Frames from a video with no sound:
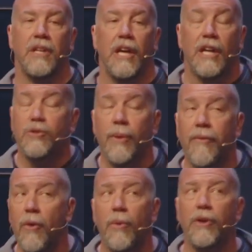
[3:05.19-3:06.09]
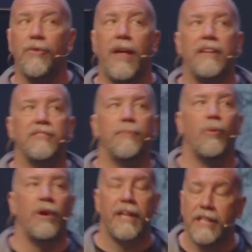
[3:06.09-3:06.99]
Because we've all wondered that at some
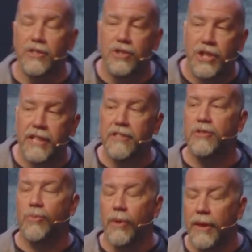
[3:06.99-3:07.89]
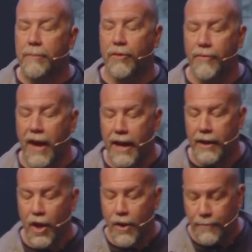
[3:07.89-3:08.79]
point. Can Jesus really provide
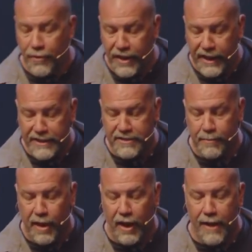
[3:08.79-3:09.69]
for the needs in my life?